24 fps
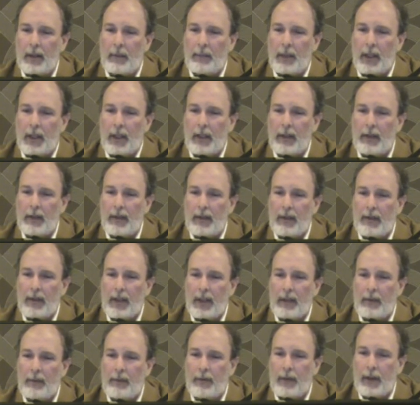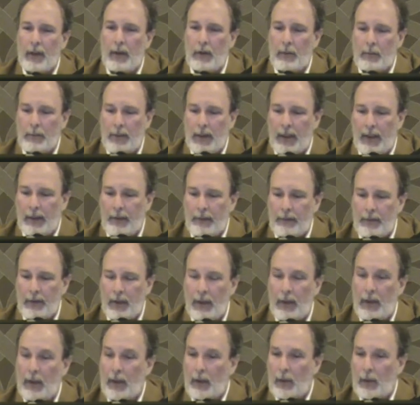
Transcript: polyurethane foam, puff,